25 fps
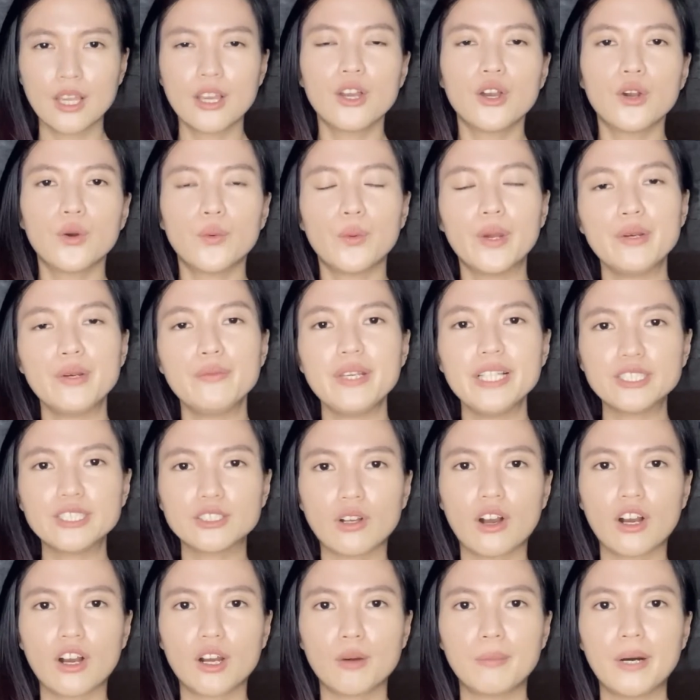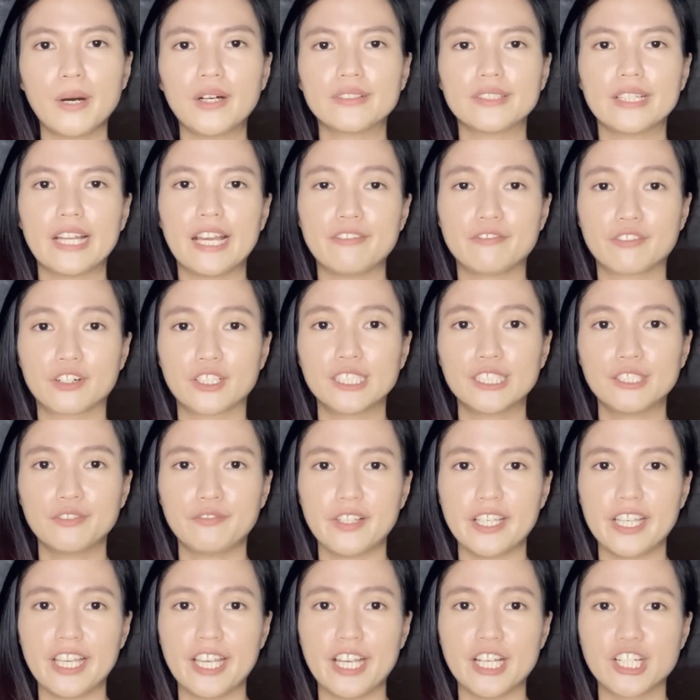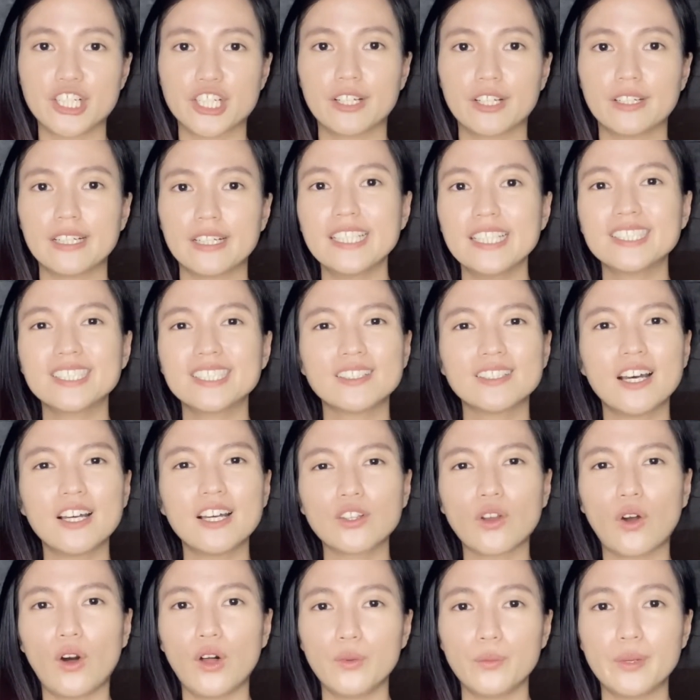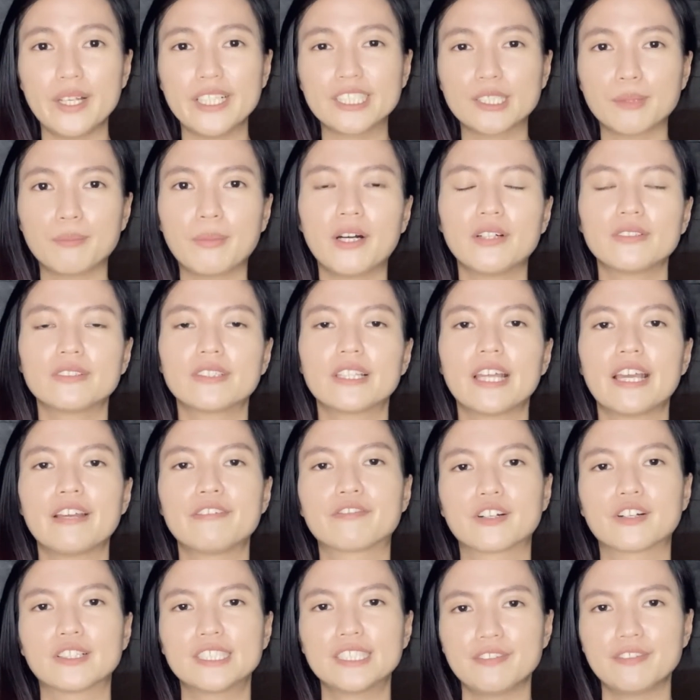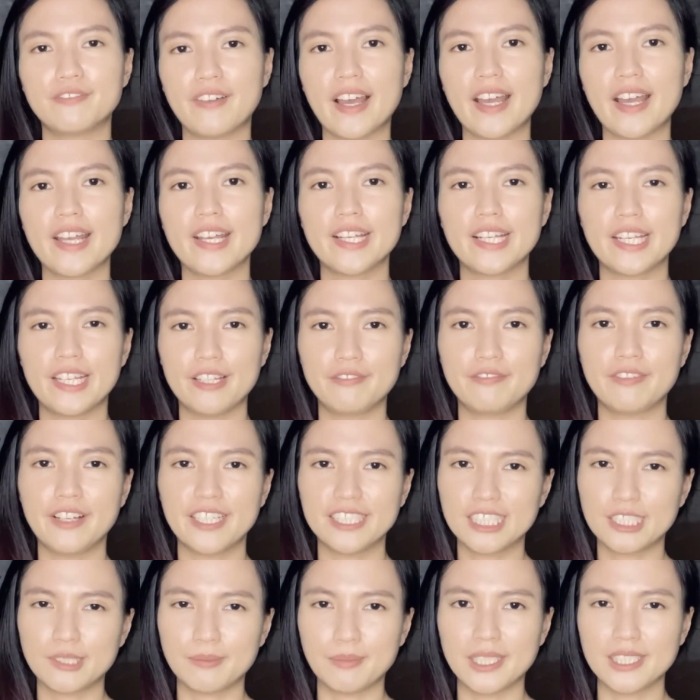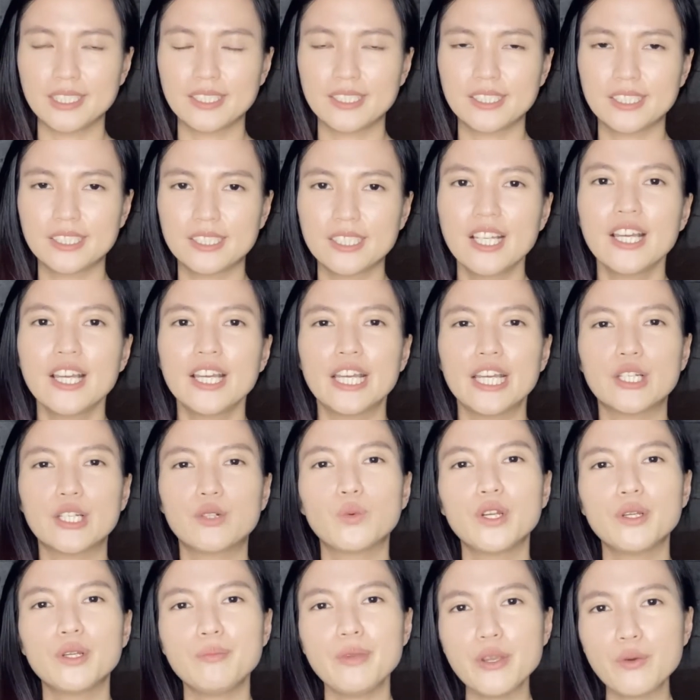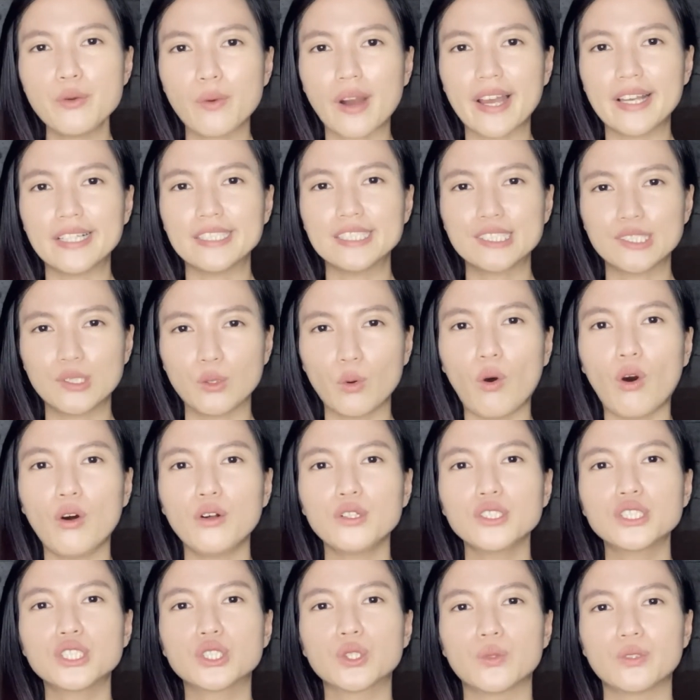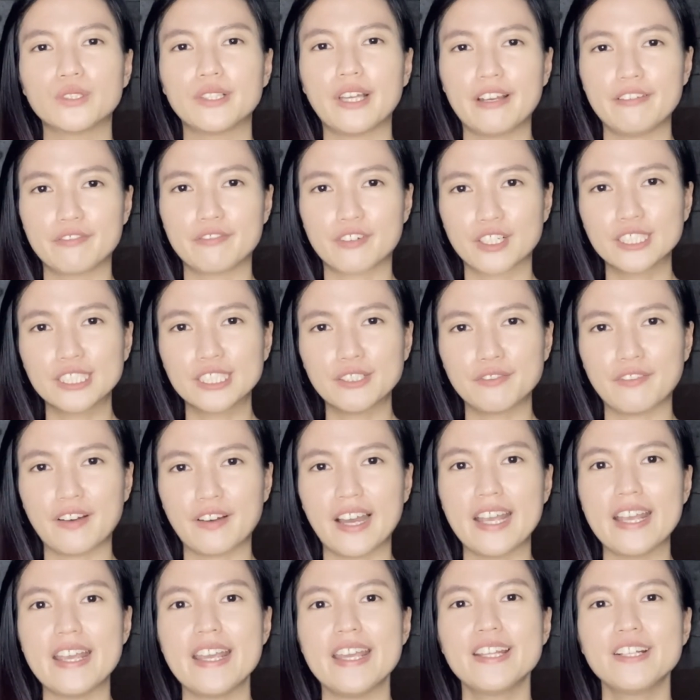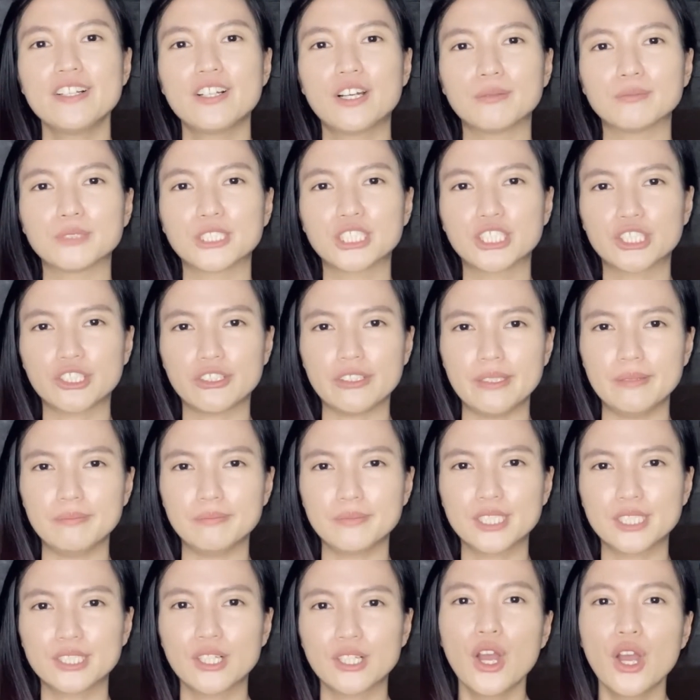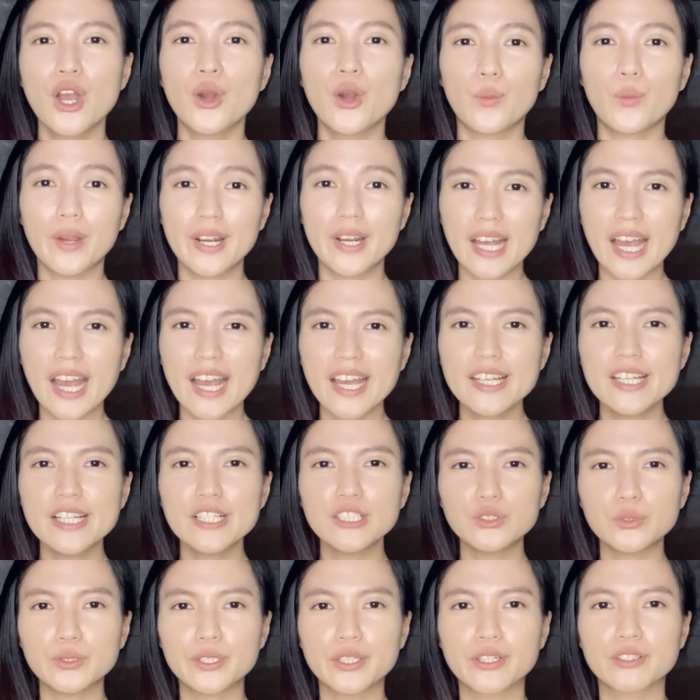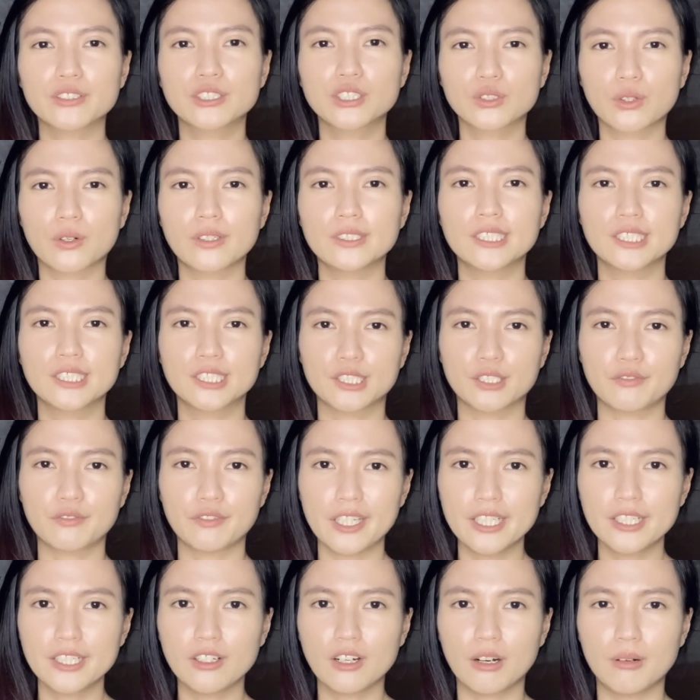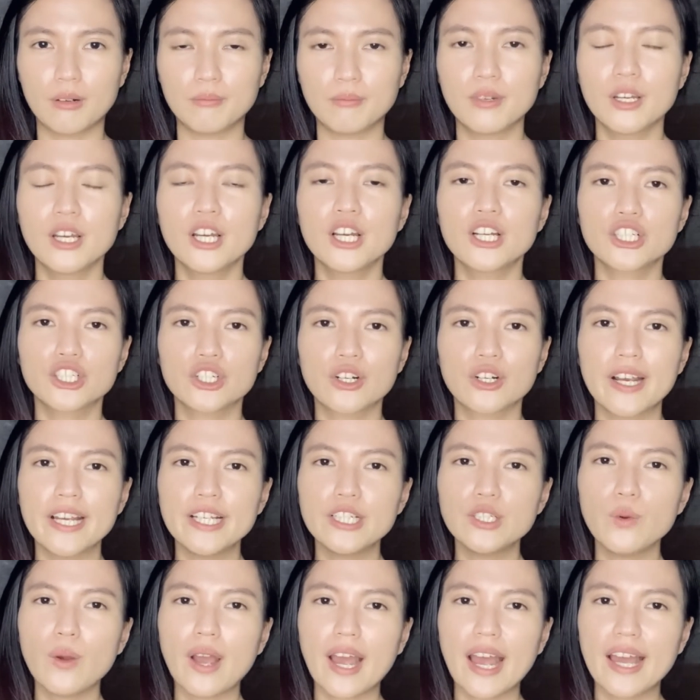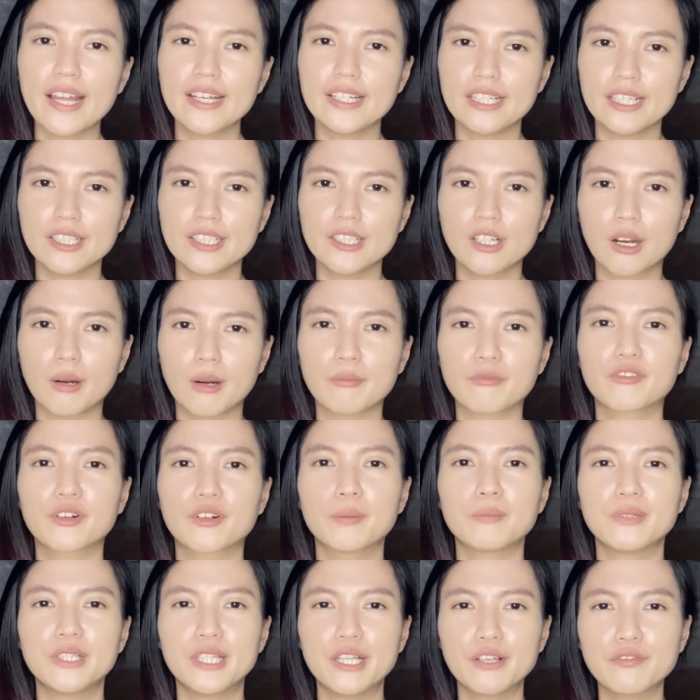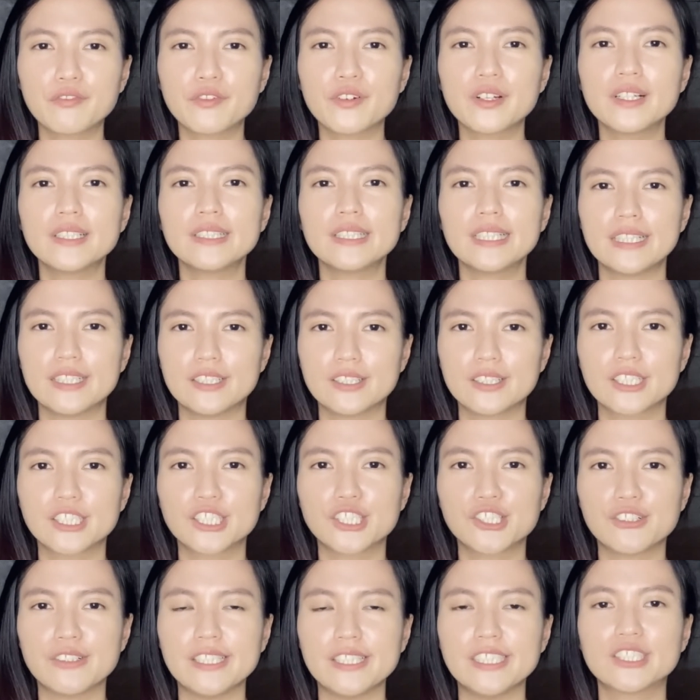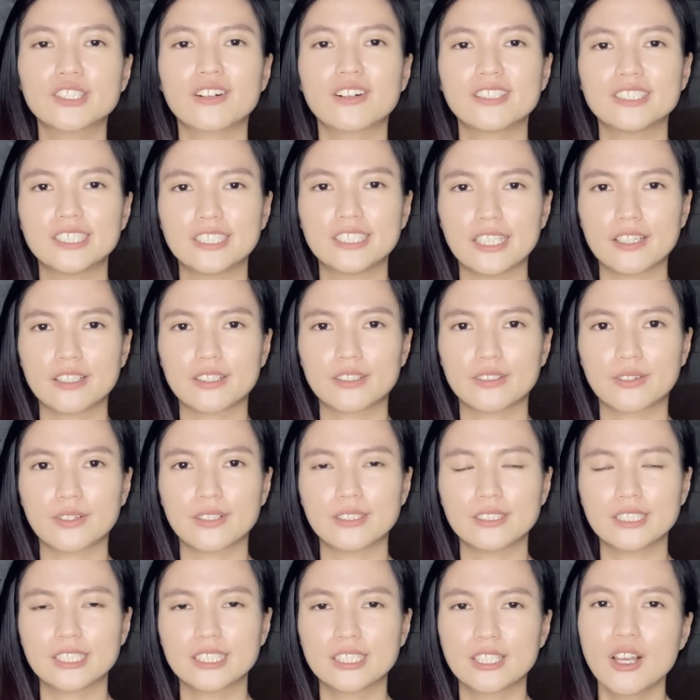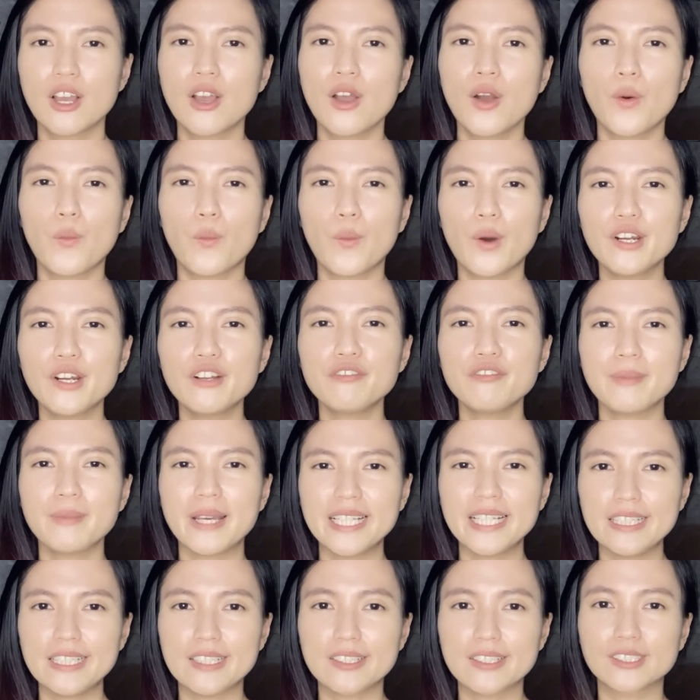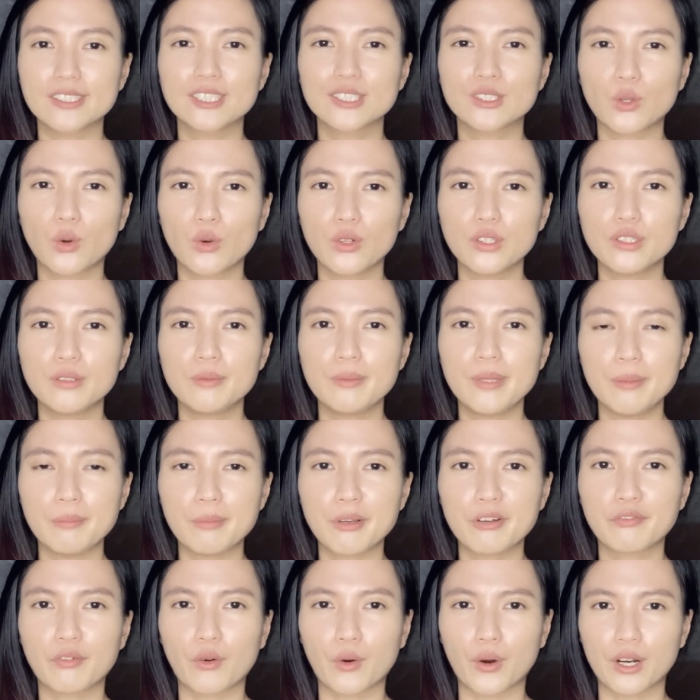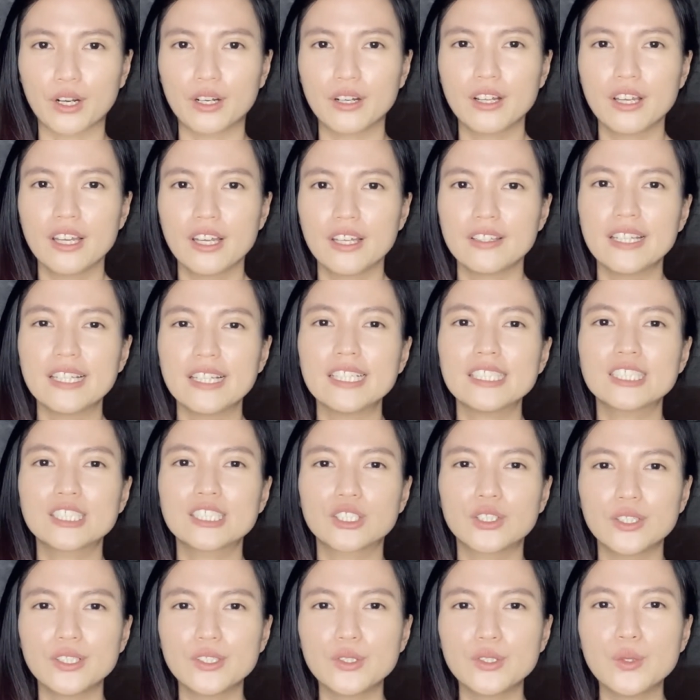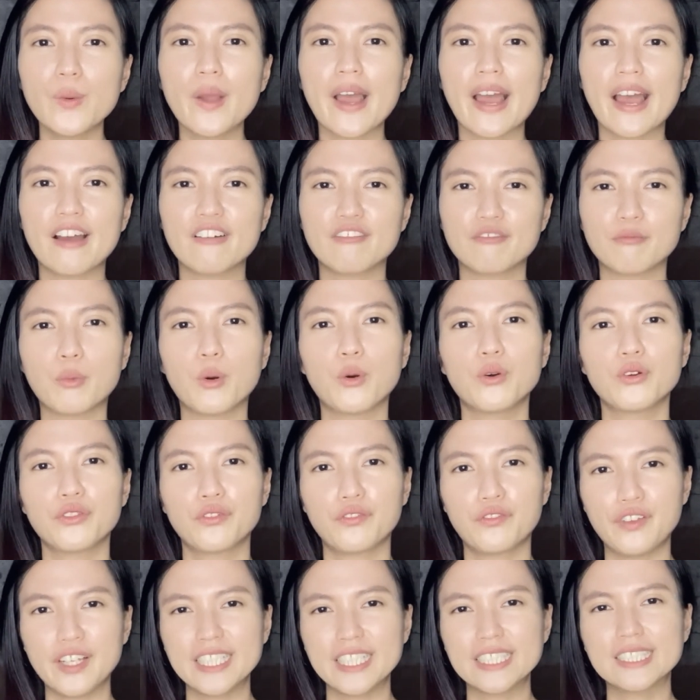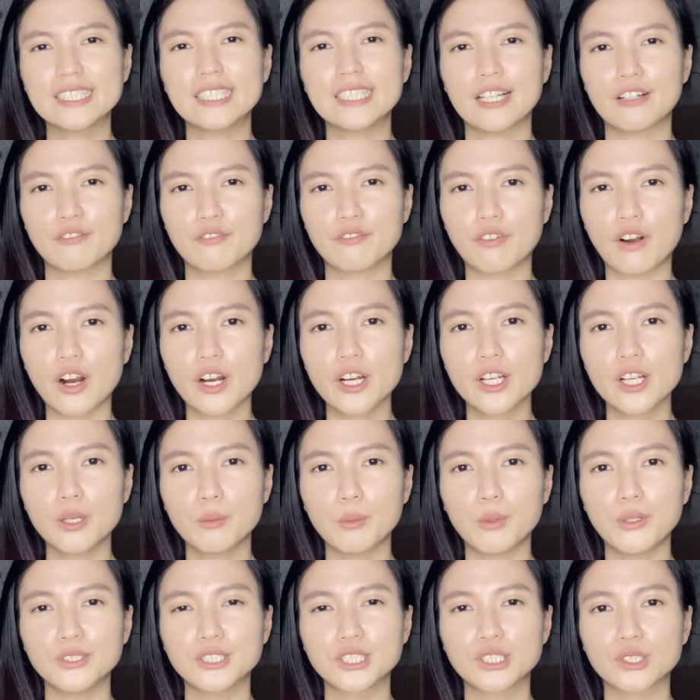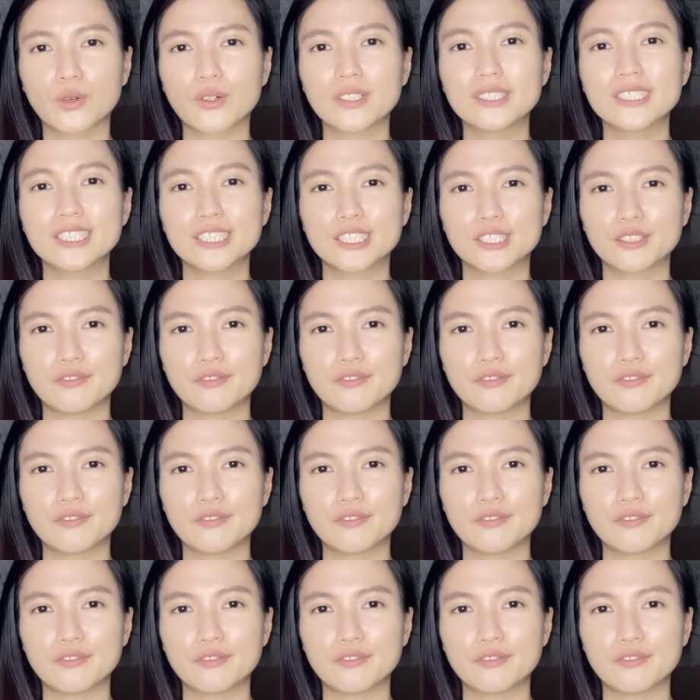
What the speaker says: When we talk about diversification, it's not always about diversifying investments. It would be wise to also diversify income streams. When adding to your sources of income, try to add income from different industries or sectors. One of my titas told me before that it's good to have both fixed and variable sources of